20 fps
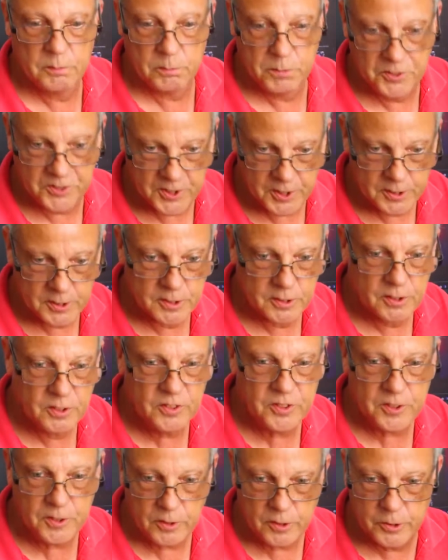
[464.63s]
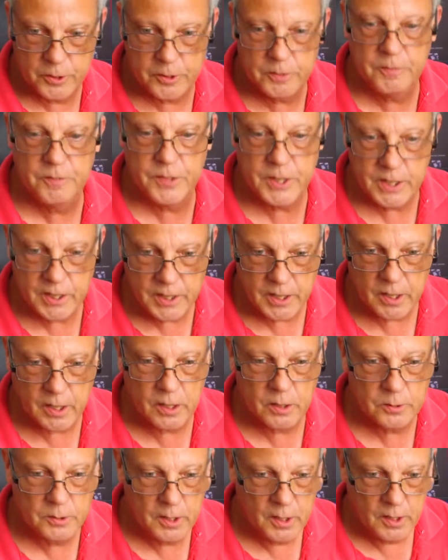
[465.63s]
stills, good
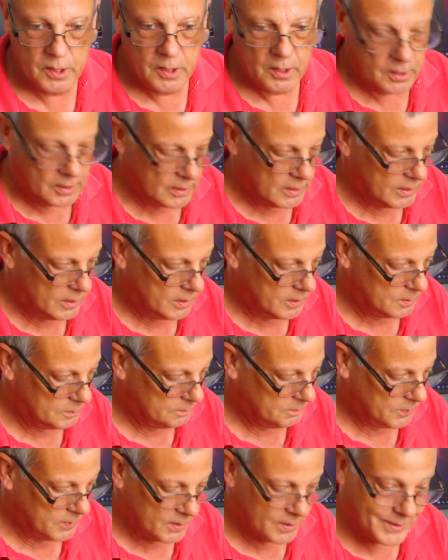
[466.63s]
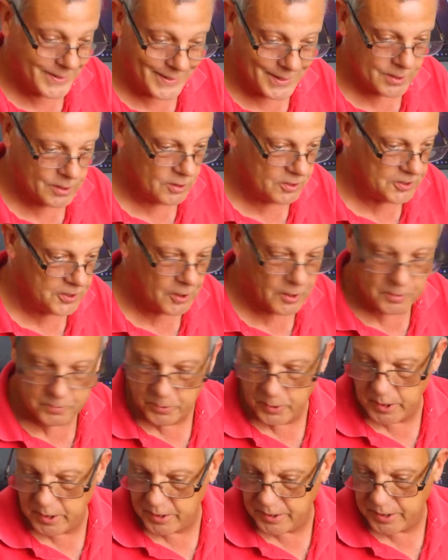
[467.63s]
video. Again, the
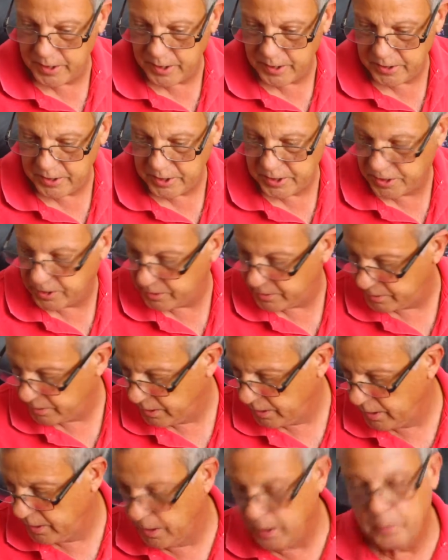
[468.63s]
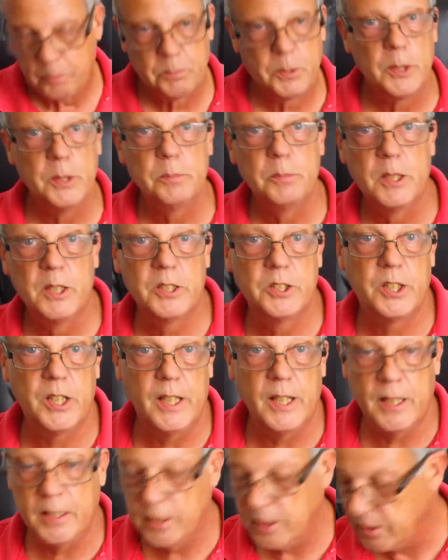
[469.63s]
software, you can pretty much
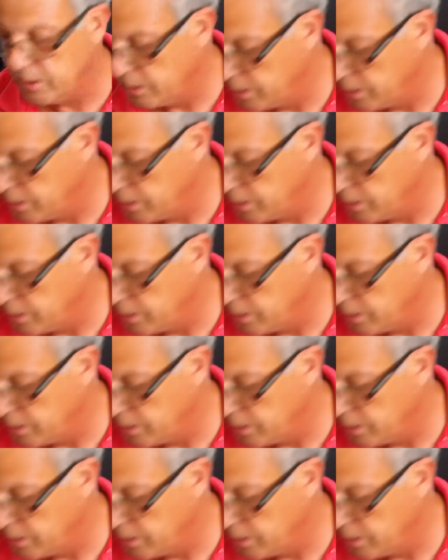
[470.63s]
edit